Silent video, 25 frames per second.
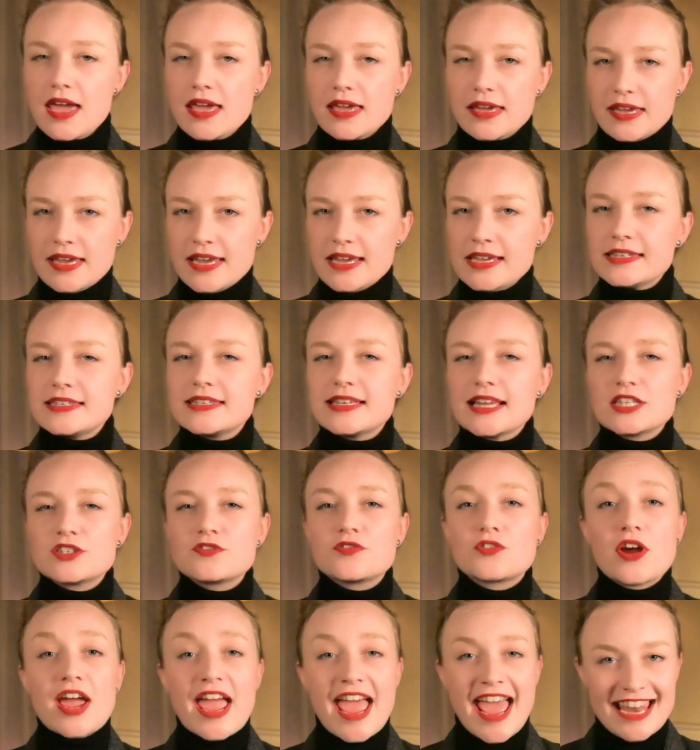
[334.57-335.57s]
E stands
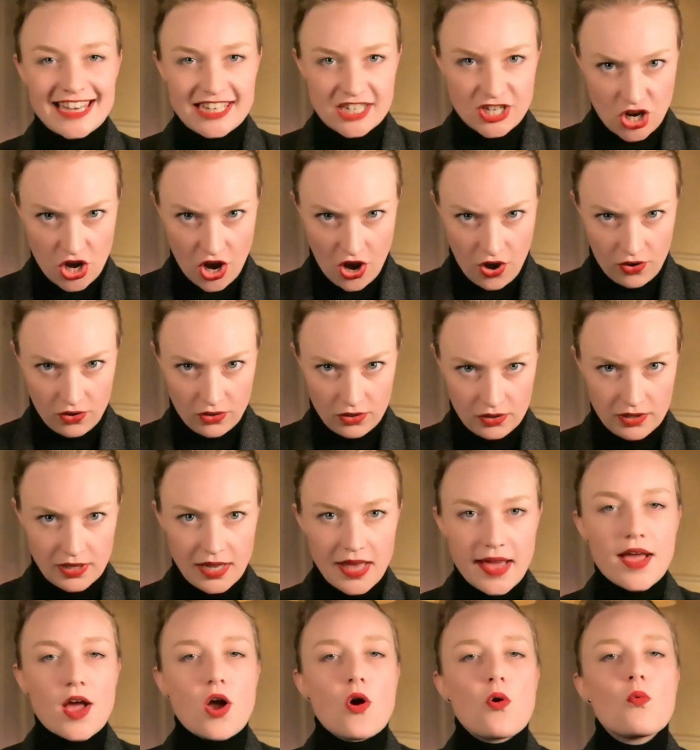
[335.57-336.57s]
for end goal.
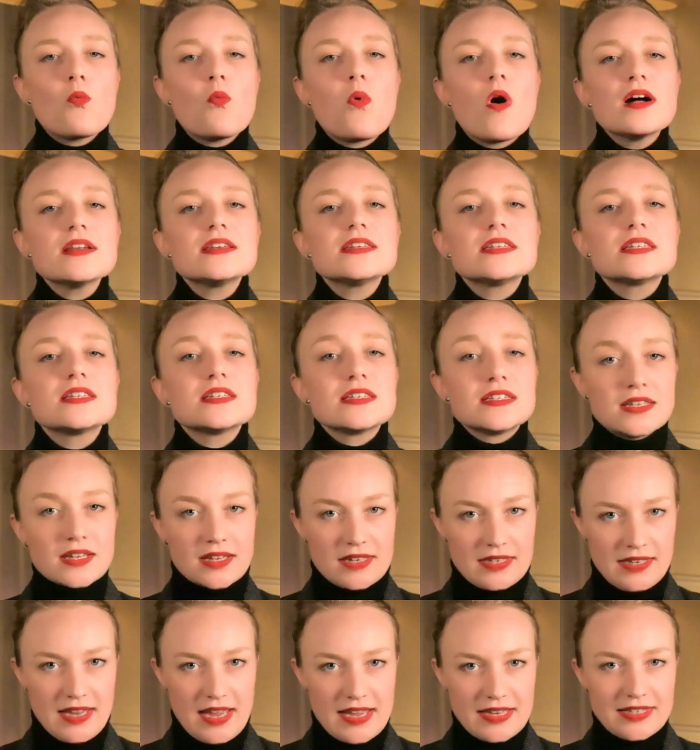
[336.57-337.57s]
What
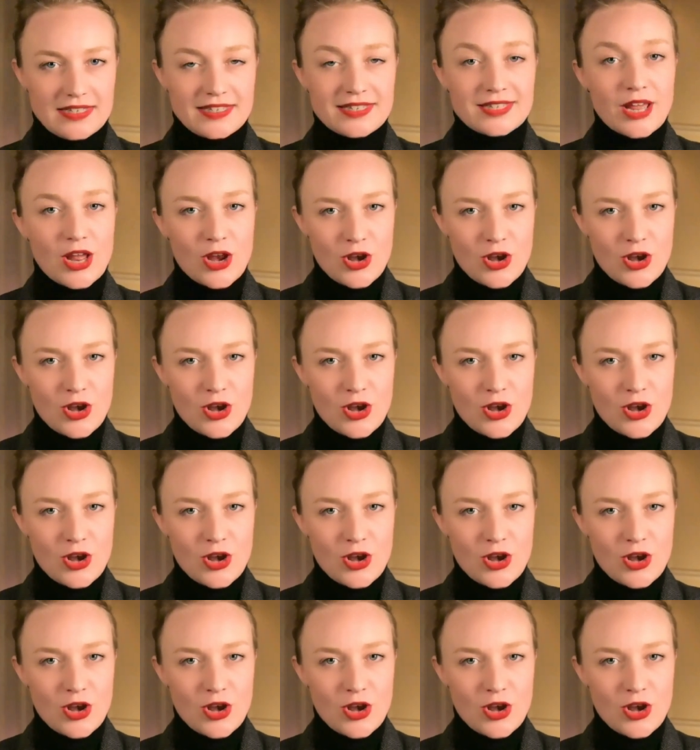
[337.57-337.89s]
success